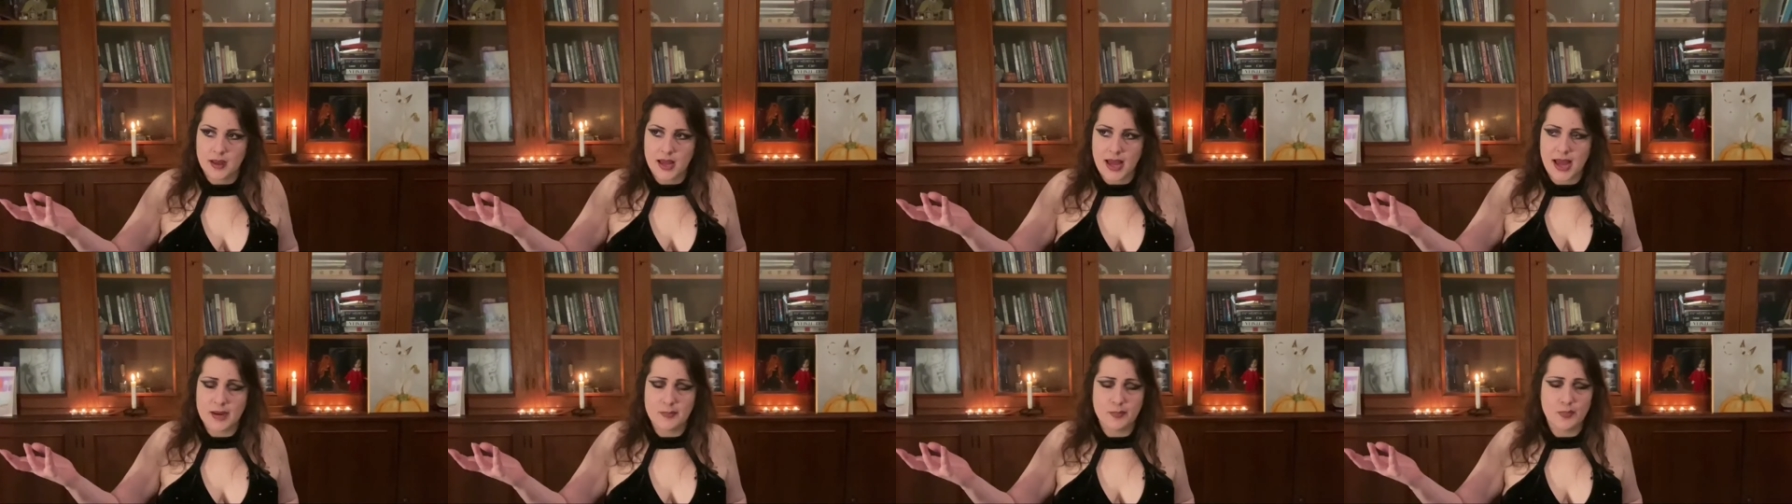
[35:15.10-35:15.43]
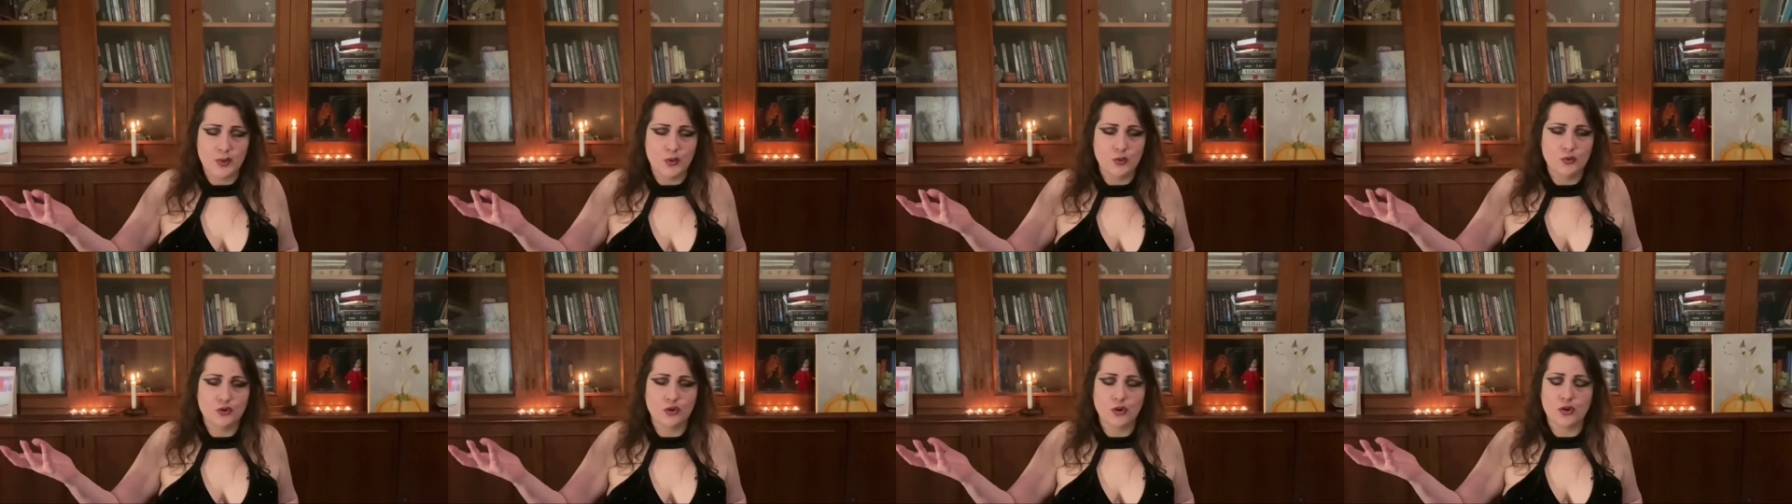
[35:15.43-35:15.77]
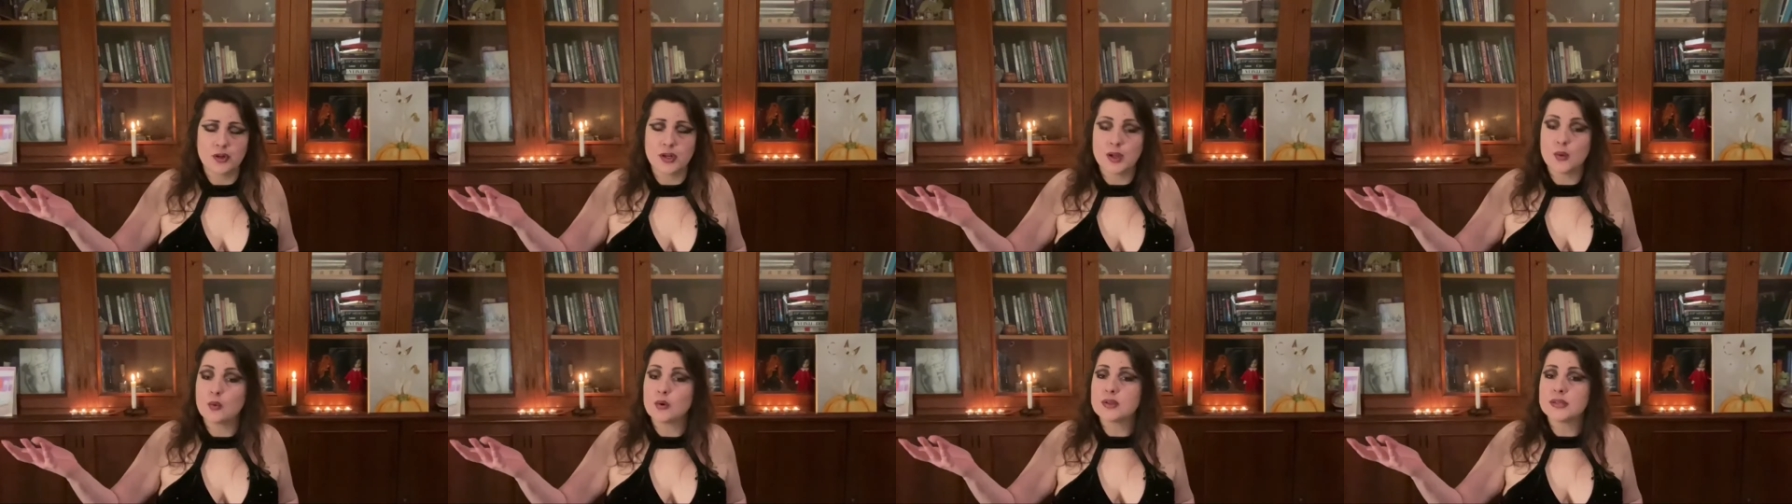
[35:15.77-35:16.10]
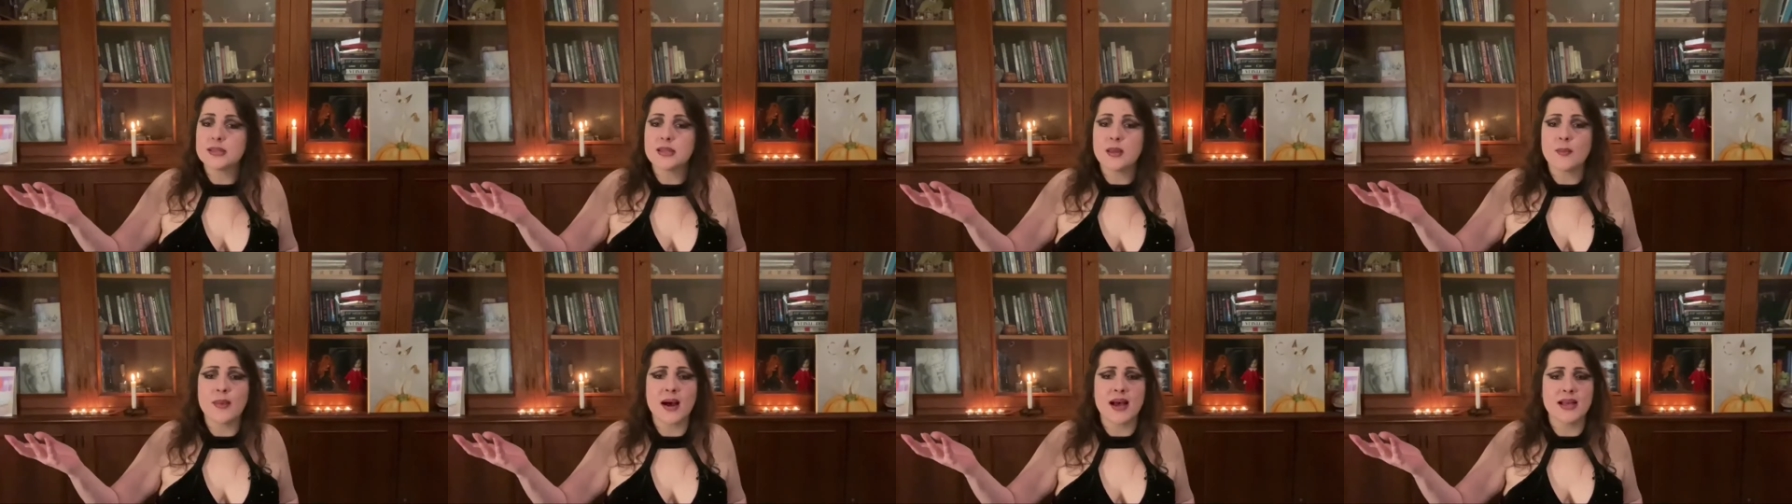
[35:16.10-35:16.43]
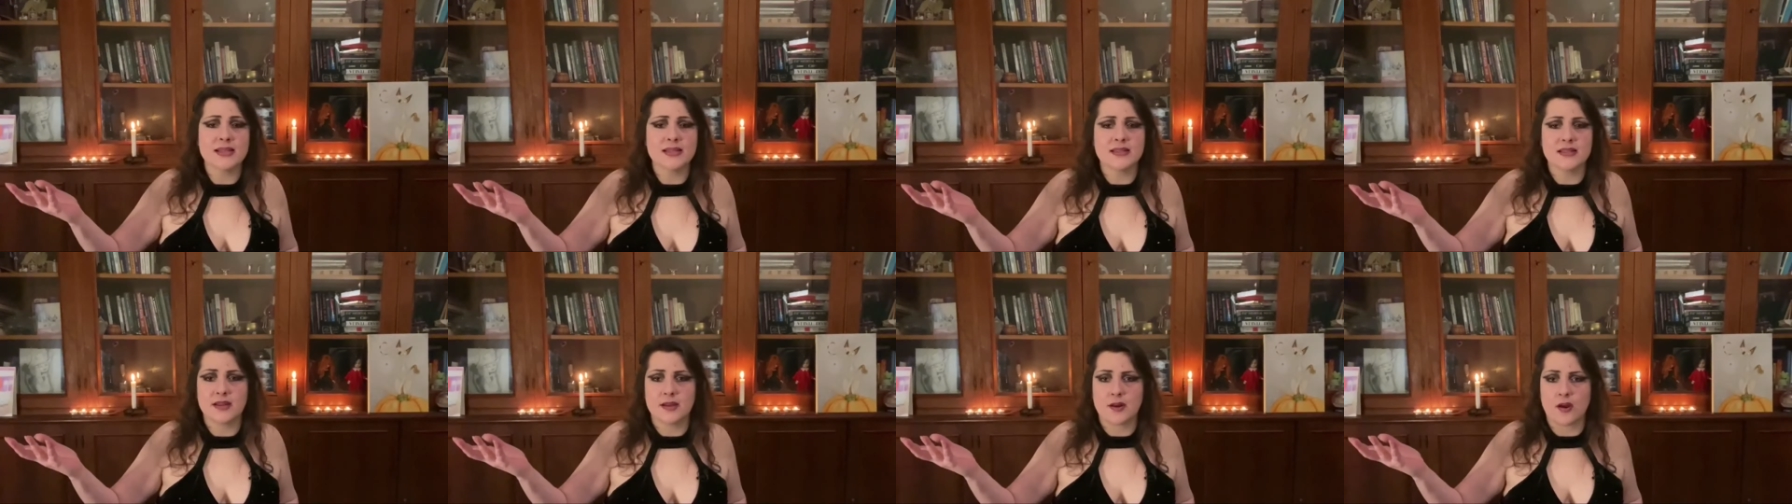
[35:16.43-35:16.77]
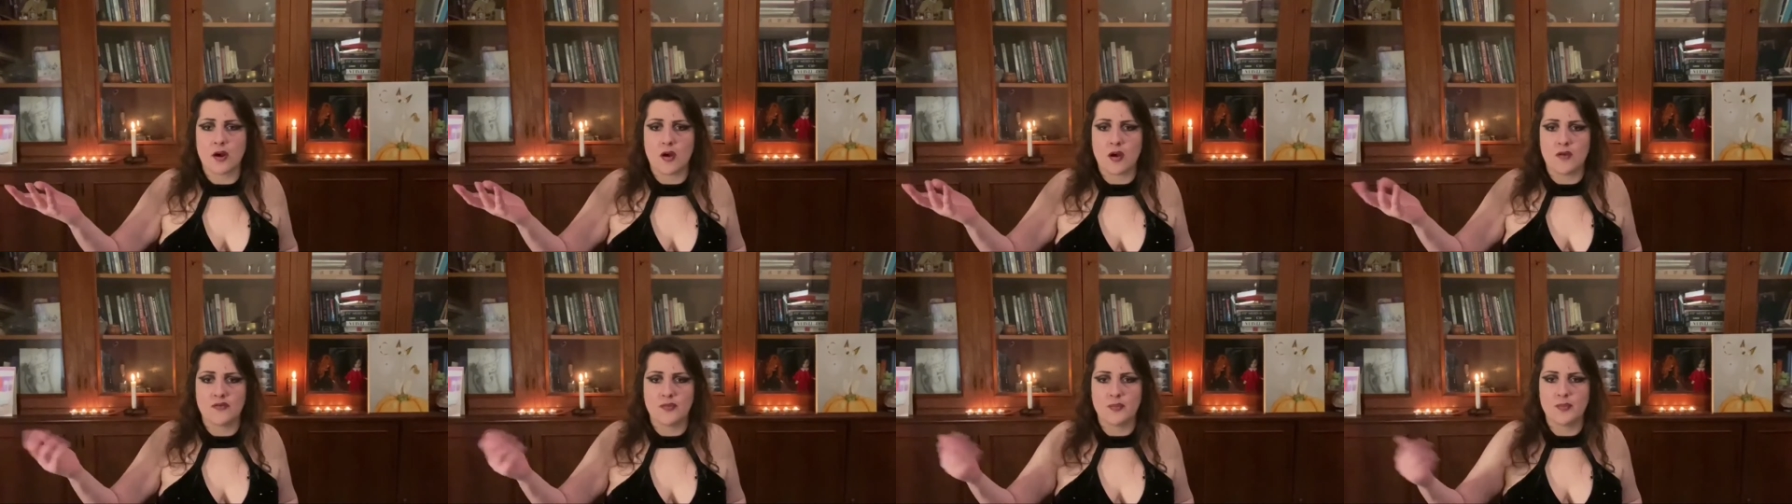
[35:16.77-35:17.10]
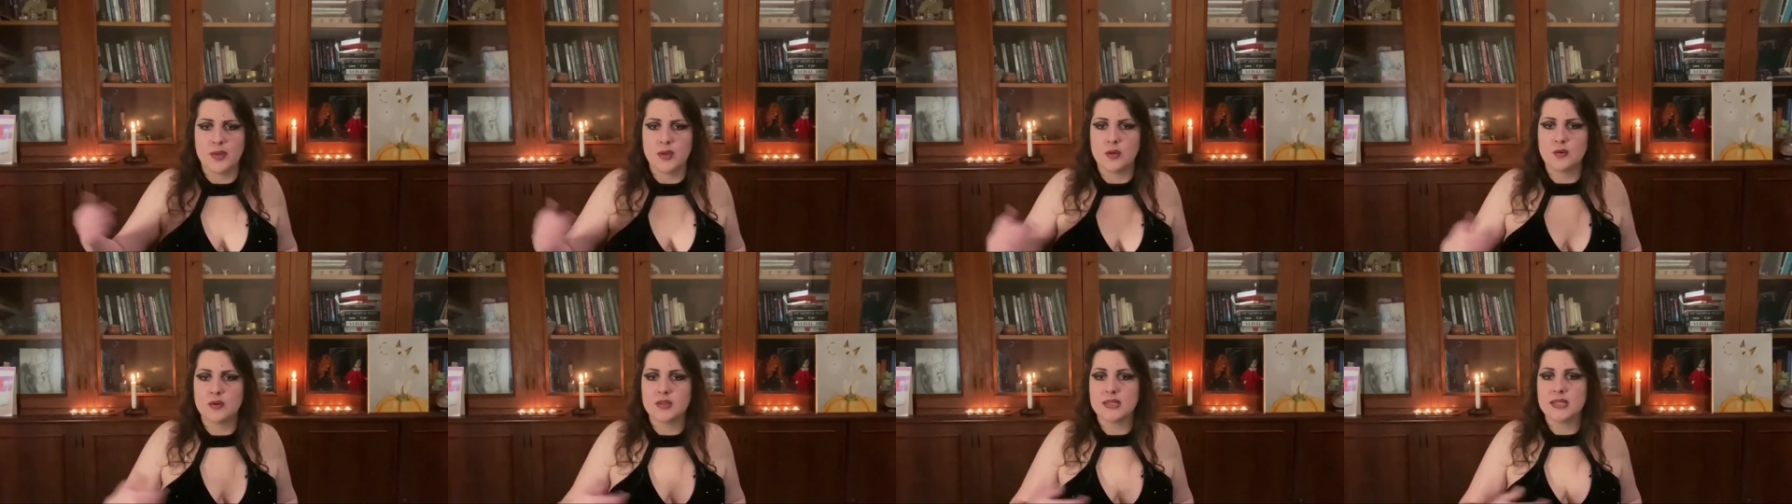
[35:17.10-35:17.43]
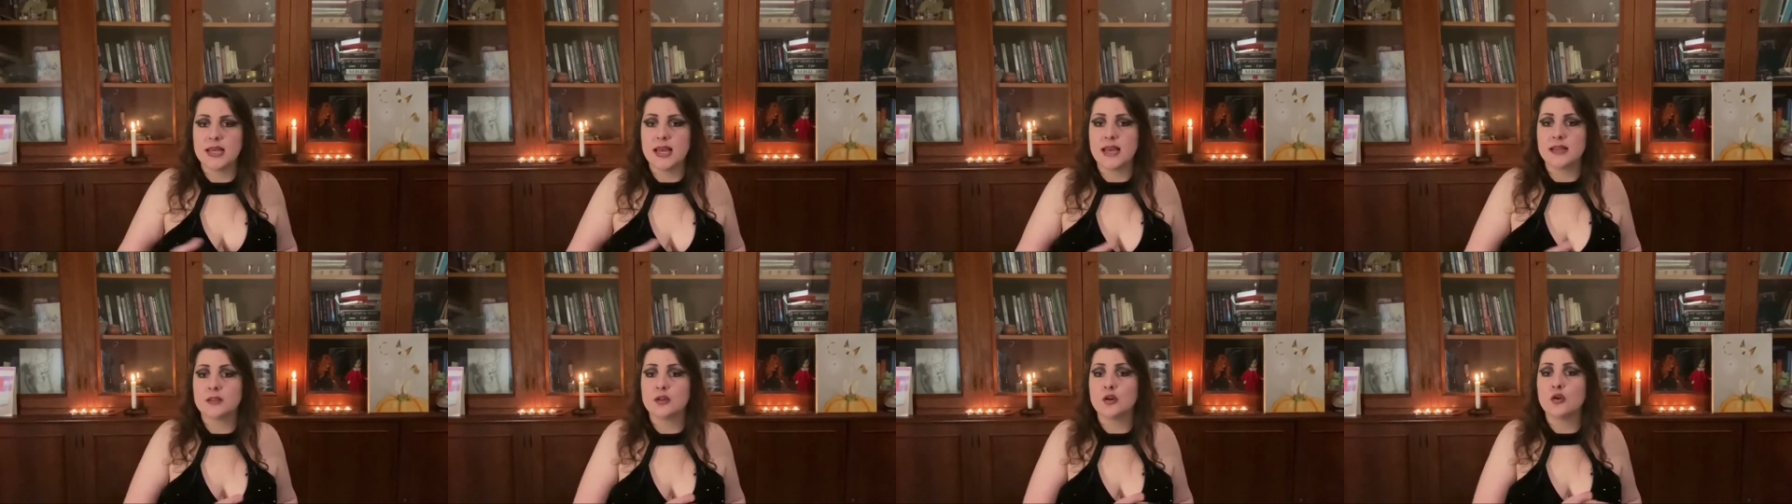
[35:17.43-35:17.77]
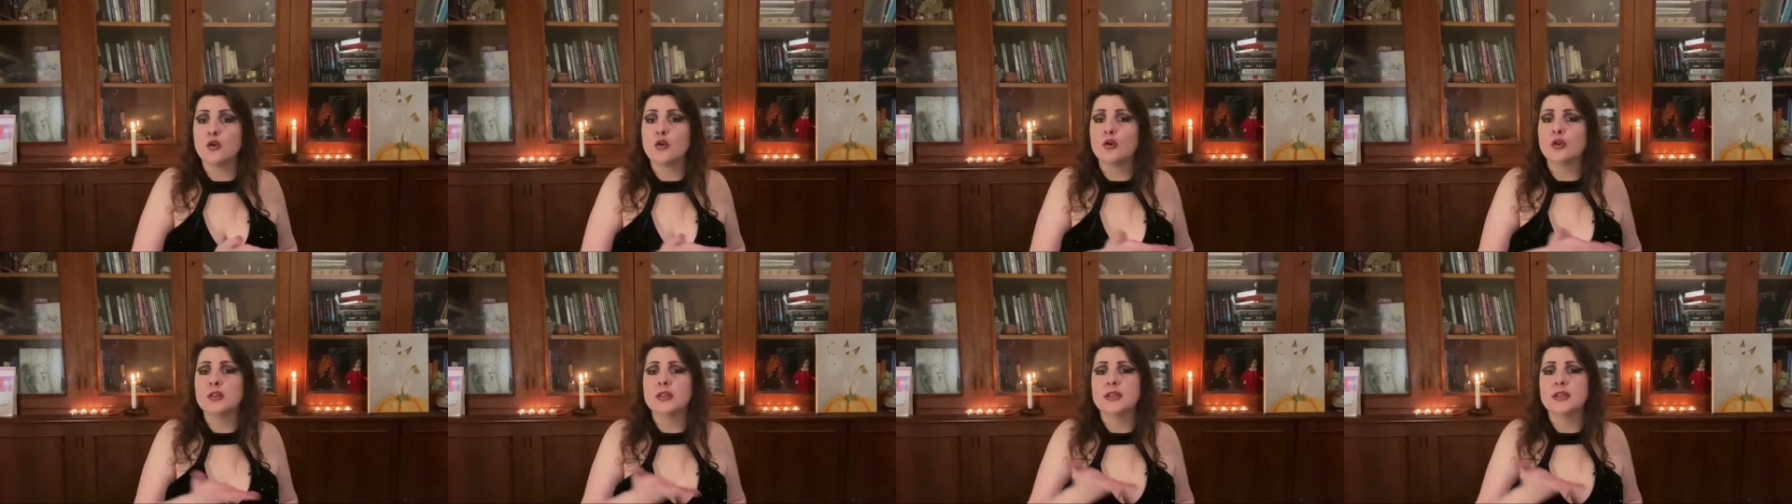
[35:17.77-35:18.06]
and Plutone was the master of because he had all